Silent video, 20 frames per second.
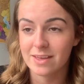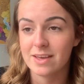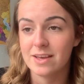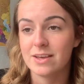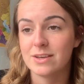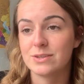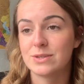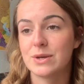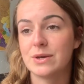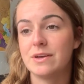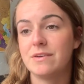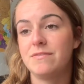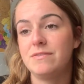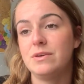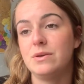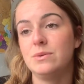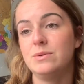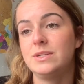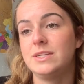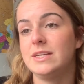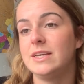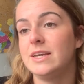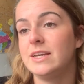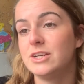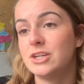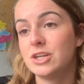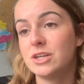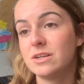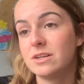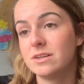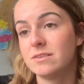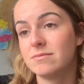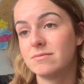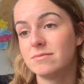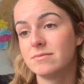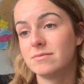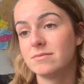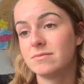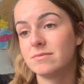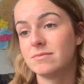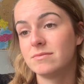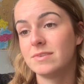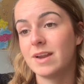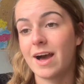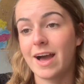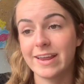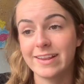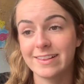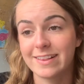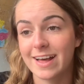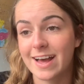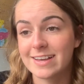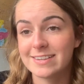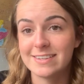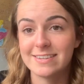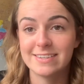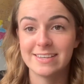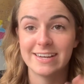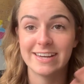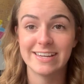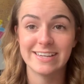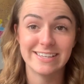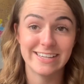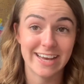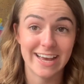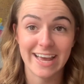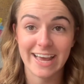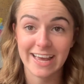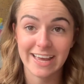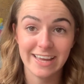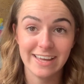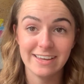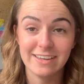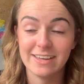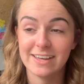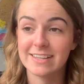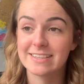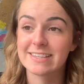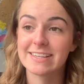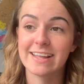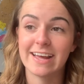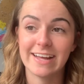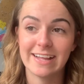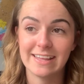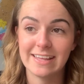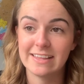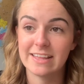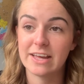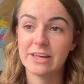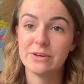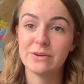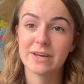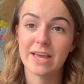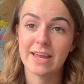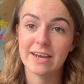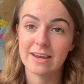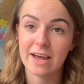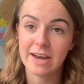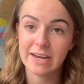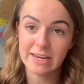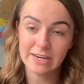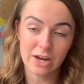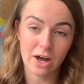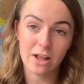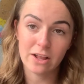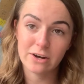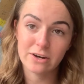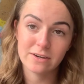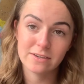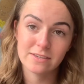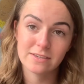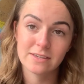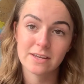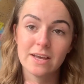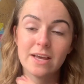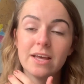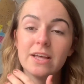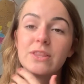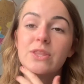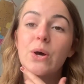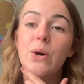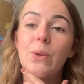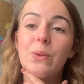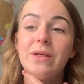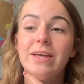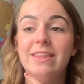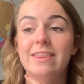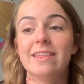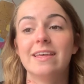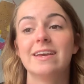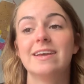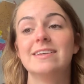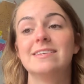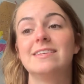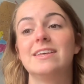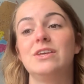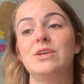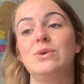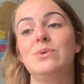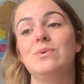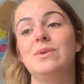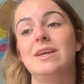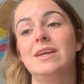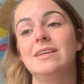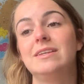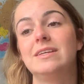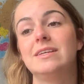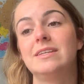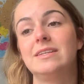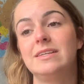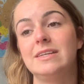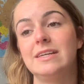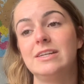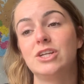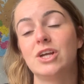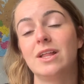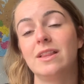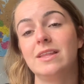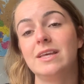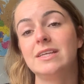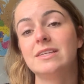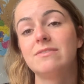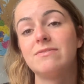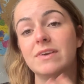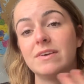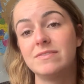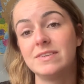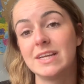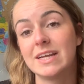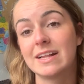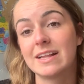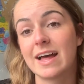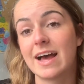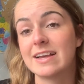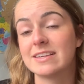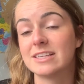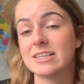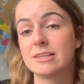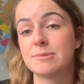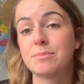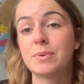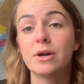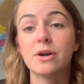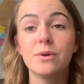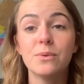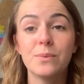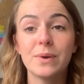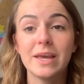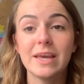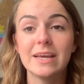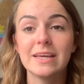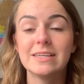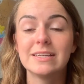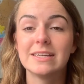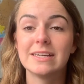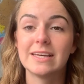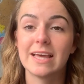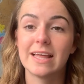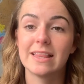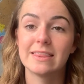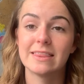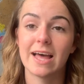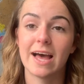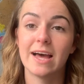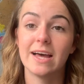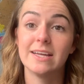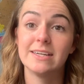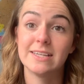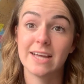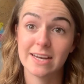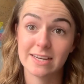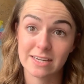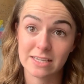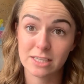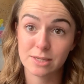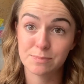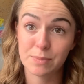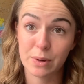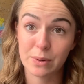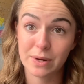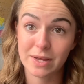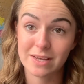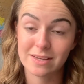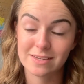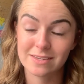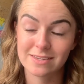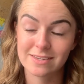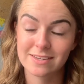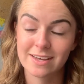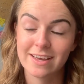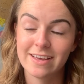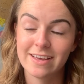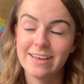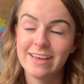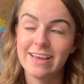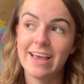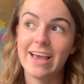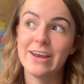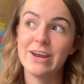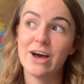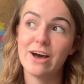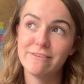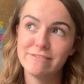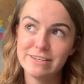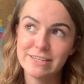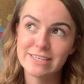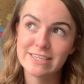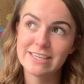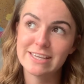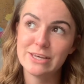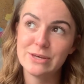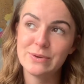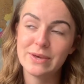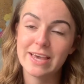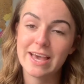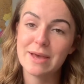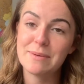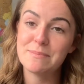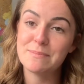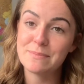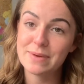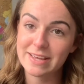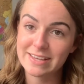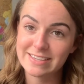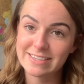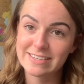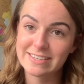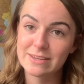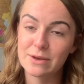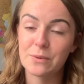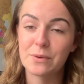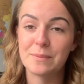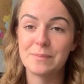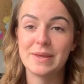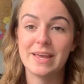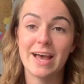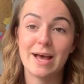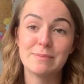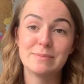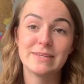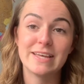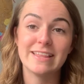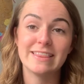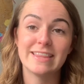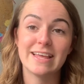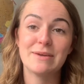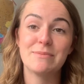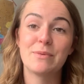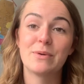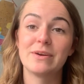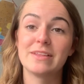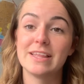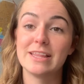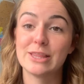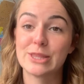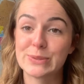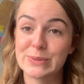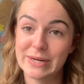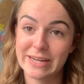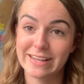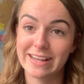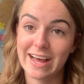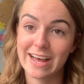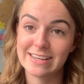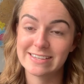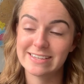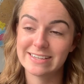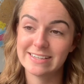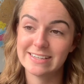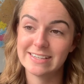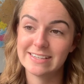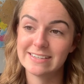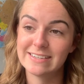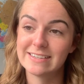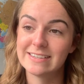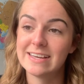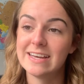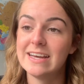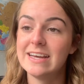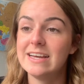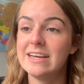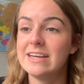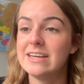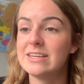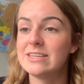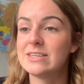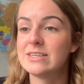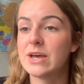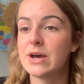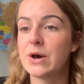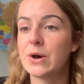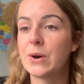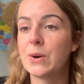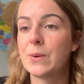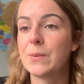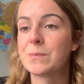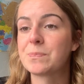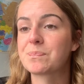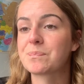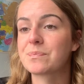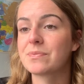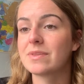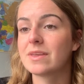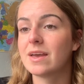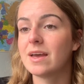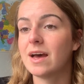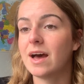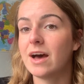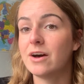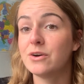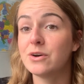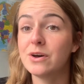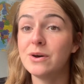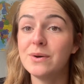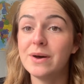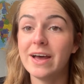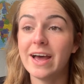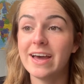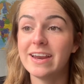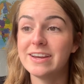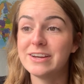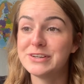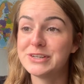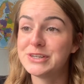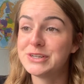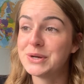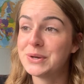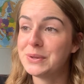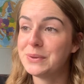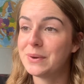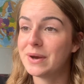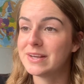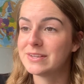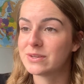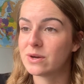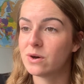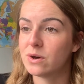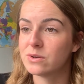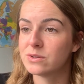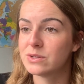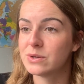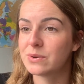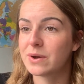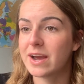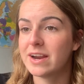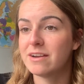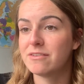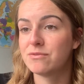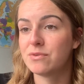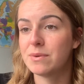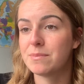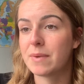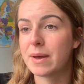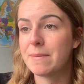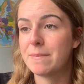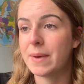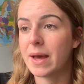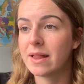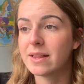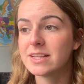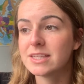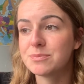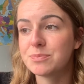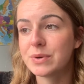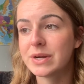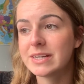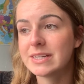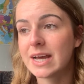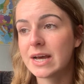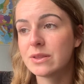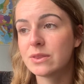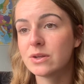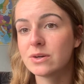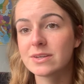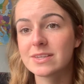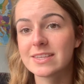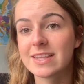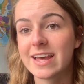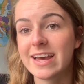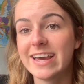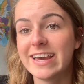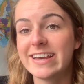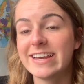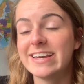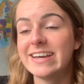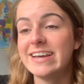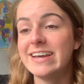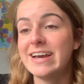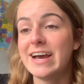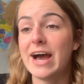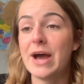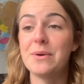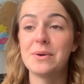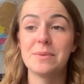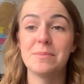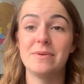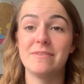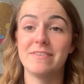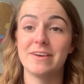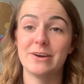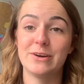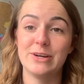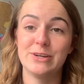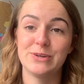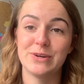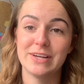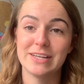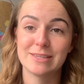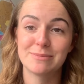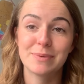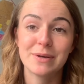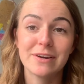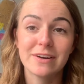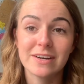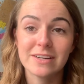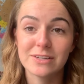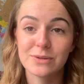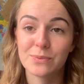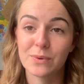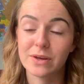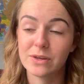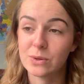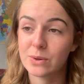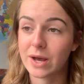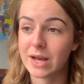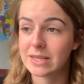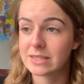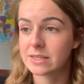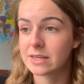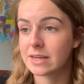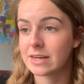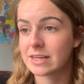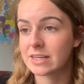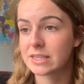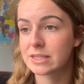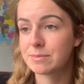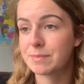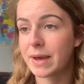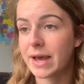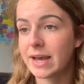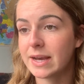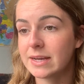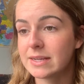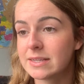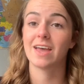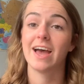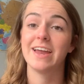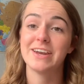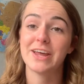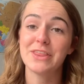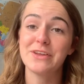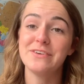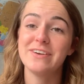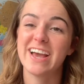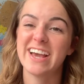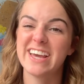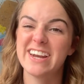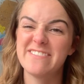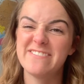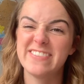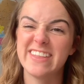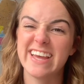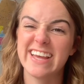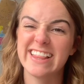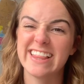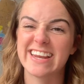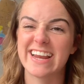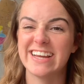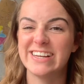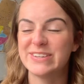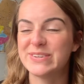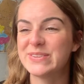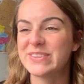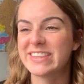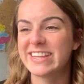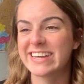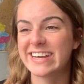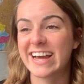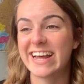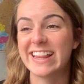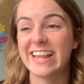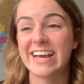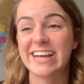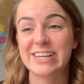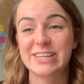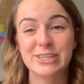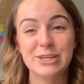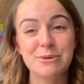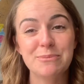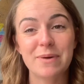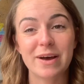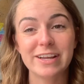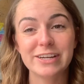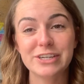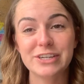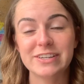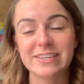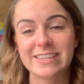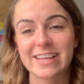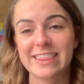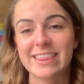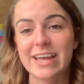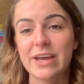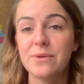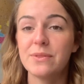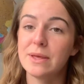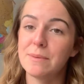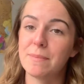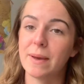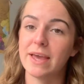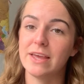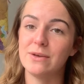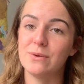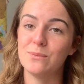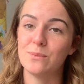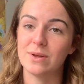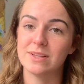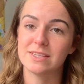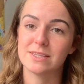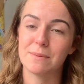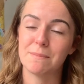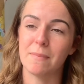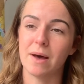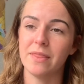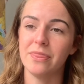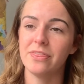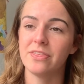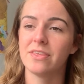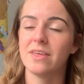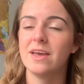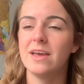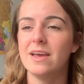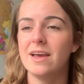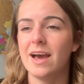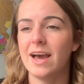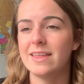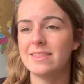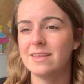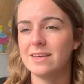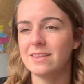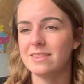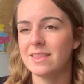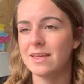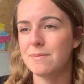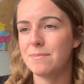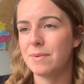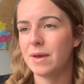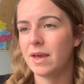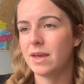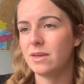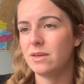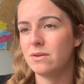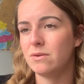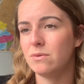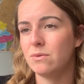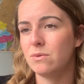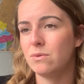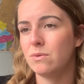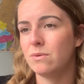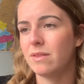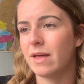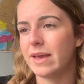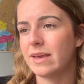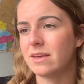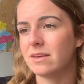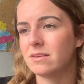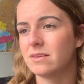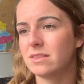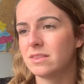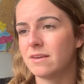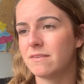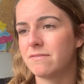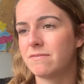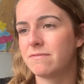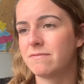So if you teach 9 classes in a day, it's likely that you'll get $90. The only thing is that you need to teach at least 15 classes per week to get that attendance bonus. And obviously you can't miss or be absent than more than 3 classes. So I'll go ahead and show you guys also kind of what my balance breakdown looks like. I want to be very transparent to what you guys can expect. Another negative thing that I don't think I like too much is that they only pay you once a month. I think they pay you like the